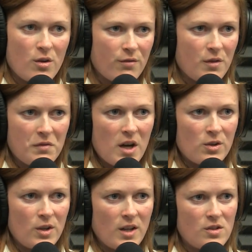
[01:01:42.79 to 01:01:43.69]
if if I
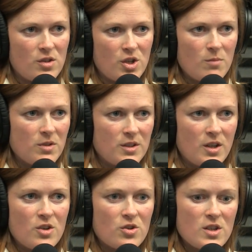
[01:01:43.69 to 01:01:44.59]
don't like the shape that the
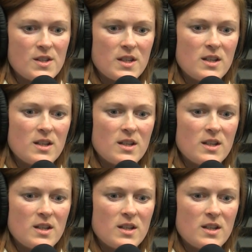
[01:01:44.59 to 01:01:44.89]
country is